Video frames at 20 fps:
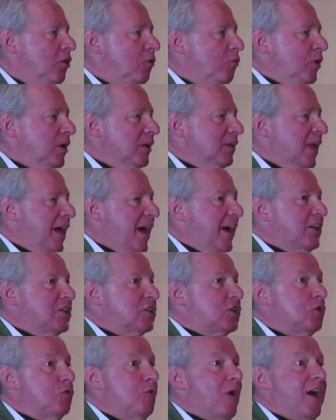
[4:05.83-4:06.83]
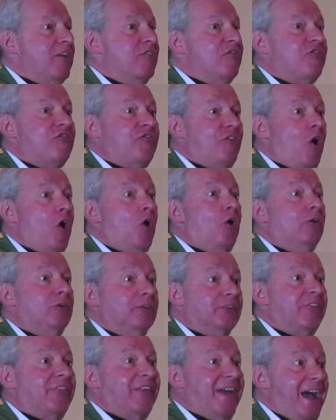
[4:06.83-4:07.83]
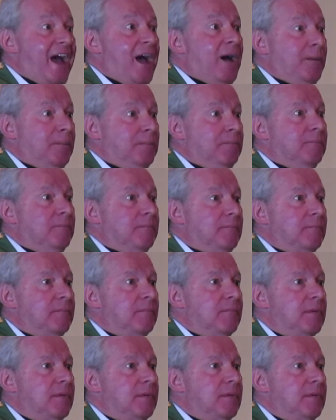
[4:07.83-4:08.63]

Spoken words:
We like to unfold them.